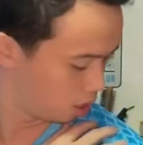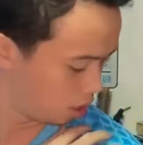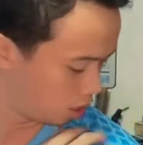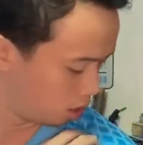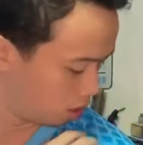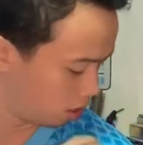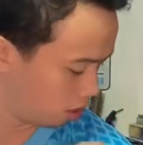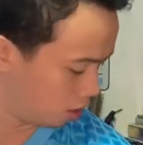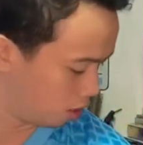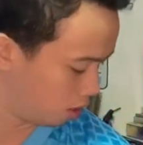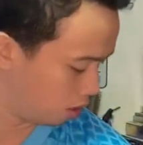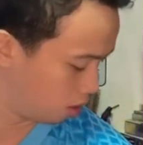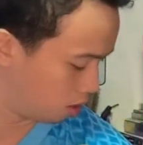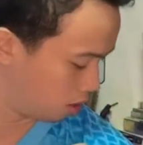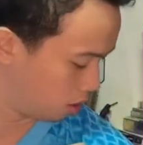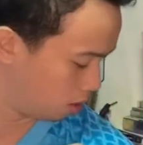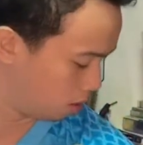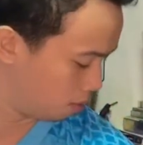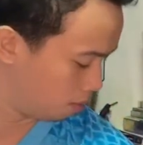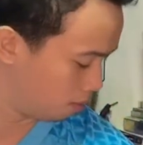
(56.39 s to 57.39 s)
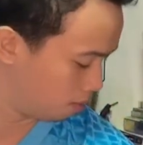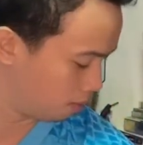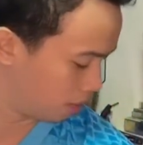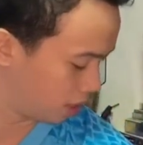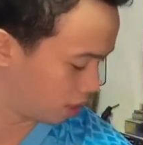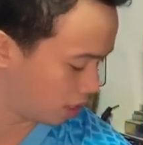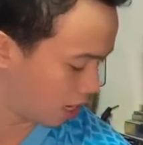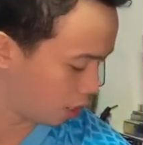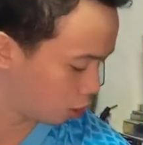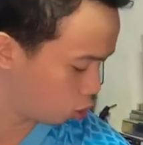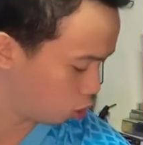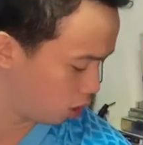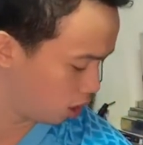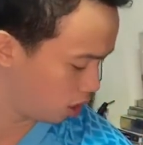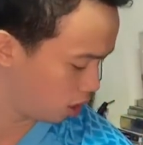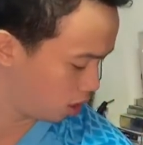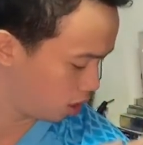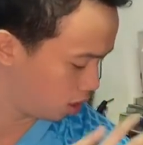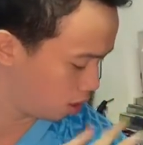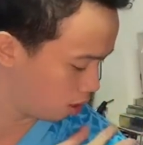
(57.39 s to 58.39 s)
Um, it's
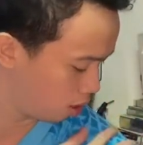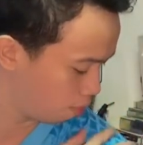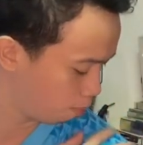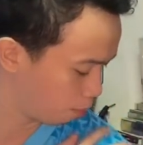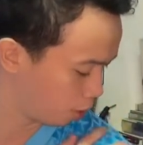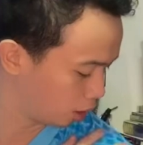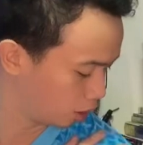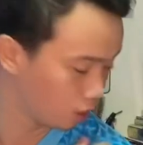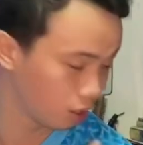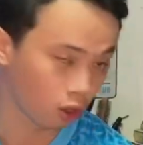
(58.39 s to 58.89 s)
actually printed